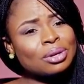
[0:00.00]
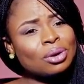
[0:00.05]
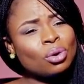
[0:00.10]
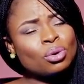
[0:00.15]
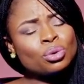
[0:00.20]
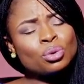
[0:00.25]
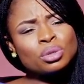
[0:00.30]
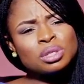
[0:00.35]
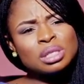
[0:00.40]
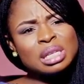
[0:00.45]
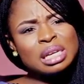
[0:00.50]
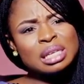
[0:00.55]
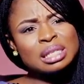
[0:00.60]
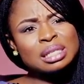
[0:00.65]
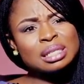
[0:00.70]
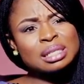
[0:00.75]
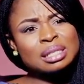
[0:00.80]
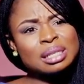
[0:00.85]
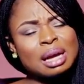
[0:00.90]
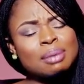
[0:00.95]
All those
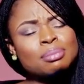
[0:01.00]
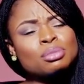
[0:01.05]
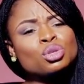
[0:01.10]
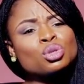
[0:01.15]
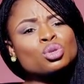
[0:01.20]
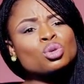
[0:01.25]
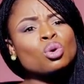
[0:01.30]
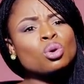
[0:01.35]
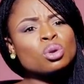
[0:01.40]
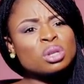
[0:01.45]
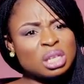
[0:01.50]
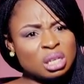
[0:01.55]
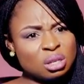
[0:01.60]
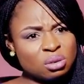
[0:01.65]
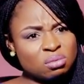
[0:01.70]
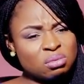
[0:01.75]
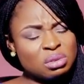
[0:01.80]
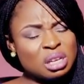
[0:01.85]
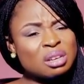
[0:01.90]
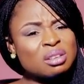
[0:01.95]
things, I'm sure
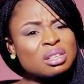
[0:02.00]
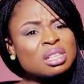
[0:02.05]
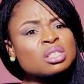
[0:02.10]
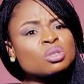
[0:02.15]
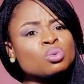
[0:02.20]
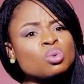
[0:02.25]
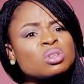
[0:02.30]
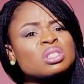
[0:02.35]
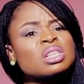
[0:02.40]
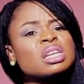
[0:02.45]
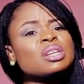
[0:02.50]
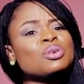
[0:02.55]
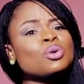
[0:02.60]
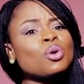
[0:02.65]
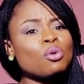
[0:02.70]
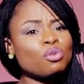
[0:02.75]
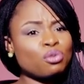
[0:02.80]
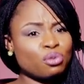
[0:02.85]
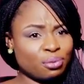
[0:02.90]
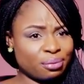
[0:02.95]
it was
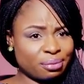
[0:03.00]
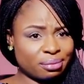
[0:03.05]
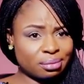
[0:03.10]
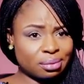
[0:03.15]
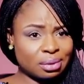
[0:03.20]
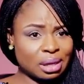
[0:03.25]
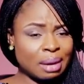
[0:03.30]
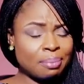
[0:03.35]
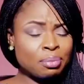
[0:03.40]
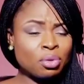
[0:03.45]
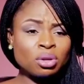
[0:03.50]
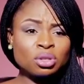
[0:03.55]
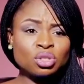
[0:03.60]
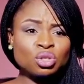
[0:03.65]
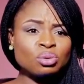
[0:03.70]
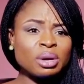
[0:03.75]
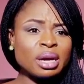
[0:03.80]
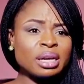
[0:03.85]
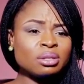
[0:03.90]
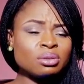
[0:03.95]
enough. I'm not
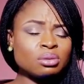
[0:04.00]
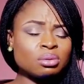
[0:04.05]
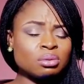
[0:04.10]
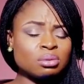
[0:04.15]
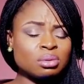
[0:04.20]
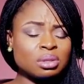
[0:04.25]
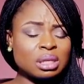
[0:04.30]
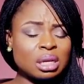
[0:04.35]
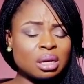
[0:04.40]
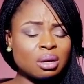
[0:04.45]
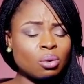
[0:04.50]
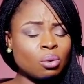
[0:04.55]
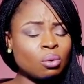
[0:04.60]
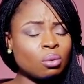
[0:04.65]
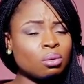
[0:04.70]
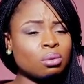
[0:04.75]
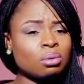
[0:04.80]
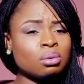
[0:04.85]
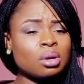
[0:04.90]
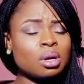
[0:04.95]
trying to say,
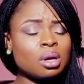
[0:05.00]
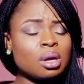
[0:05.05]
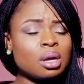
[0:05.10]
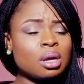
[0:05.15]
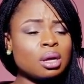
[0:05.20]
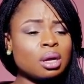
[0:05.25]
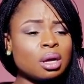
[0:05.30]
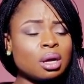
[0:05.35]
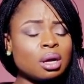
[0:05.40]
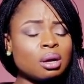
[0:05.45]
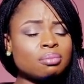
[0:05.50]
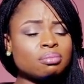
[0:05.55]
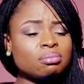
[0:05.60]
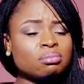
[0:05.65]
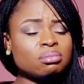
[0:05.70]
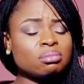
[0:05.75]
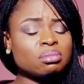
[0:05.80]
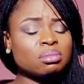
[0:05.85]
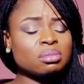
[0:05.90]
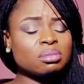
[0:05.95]
oh,
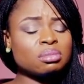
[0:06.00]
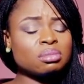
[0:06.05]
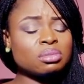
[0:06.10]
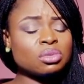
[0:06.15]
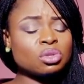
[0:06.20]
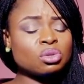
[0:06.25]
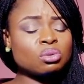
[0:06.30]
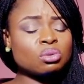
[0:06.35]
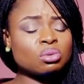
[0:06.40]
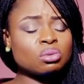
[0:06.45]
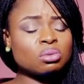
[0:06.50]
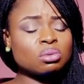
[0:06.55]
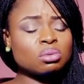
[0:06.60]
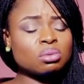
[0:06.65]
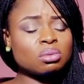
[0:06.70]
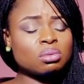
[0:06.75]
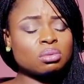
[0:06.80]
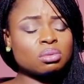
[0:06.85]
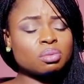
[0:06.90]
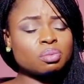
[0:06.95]
to
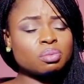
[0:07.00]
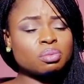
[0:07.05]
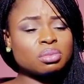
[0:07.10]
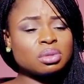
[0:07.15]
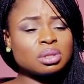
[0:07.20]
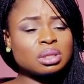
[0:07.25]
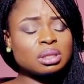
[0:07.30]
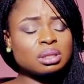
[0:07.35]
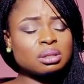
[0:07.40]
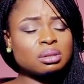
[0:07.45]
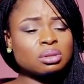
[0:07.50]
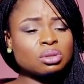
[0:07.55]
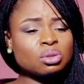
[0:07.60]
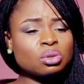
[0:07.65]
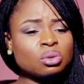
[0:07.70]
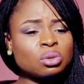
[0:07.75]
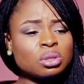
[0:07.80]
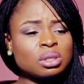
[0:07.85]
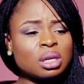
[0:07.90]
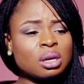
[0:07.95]

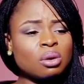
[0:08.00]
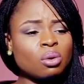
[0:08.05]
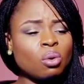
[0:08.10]
say,